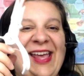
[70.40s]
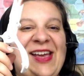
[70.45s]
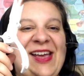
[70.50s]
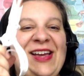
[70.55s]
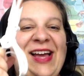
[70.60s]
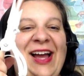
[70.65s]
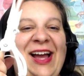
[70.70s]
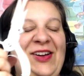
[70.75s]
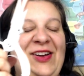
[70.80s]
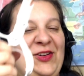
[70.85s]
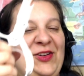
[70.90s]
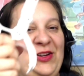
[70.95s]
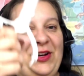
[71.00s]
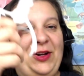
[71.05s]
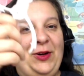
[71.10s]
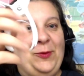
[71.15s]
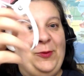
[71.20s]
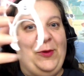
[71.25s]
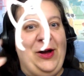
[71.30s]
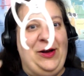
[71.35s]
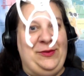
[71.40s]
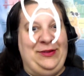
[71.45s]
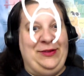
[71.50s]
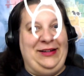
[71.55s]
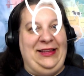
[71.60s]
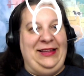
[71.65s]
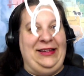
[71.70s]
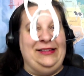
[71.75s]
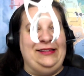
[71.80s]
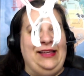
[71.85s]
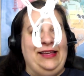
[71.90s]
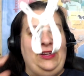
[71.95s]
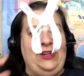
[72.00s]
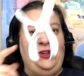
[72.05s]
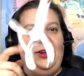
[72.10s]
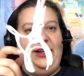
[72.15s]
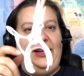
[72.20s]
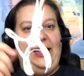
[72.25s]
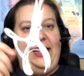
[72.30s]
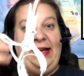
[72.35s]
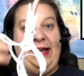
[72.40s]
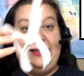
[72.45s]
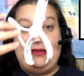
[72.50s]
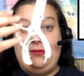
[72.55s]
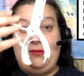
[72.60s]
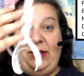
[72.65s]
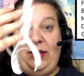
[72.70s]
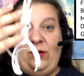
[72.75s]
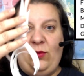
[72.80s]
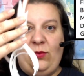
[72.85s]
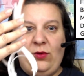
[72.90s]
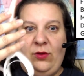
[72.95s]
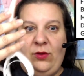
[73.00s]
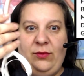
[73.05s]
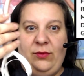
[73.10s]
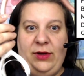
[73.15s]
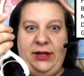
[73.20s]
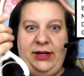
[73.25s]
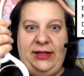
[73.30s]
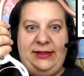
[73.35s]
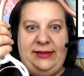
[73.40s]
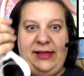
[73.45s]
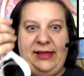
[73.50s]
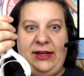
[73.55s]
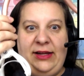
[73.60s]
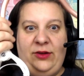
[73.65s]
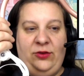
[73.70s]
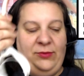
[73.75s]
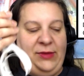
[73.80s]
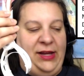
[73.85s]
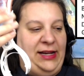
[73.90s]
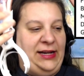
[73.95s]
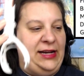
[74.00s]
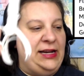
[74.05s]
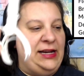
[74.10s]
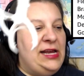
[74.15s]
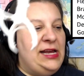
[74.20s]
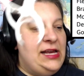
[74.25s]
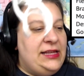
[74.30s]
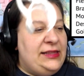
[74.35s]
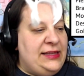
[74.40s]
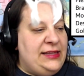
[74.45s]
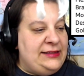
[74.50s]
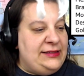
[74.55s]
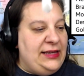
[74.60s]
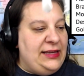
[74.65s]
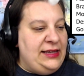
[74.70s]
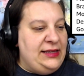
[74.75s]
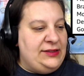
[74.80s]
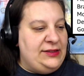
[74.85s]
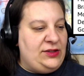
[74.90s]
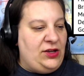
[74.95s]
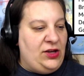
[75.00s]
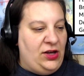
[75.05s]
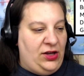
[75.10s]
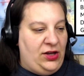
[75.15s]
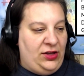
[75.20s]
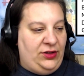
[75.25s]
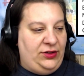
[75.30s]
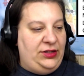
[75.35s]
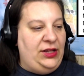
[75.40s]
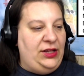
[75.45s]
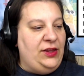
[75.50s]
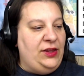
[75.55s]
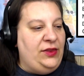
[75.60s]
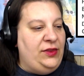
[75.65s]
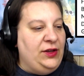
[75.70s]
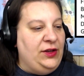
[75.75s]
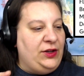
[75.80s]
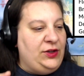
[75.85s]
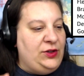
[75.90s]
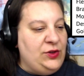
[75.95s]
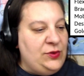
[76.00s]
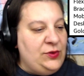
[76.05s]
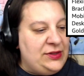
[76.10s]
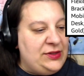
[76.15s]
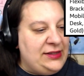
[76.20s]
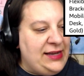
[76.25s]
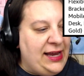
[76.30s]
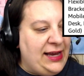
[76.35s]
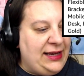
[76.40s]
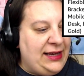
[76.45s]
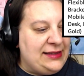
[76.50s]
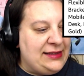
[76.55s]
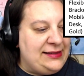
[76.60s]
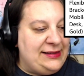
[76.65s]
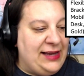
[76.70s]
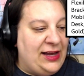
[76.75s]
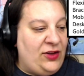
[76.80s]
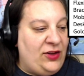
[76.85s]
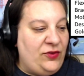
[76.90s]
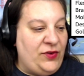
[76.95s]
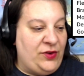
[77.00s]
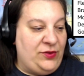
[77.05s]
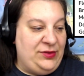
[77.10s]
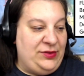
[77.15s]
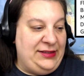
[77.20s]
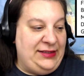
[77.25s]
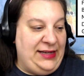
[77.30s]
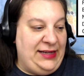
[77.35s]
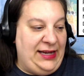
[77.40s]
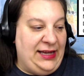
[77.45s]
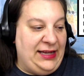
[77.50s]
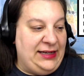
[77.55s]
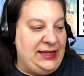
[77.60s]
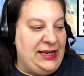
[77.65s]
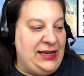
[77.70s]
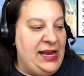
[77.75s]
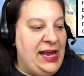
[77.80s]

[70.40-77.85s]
I know you're going to want one of these and you're going to ask me, well, what is that? Who made it? This is called the Gooseneck Cell Phone Stand.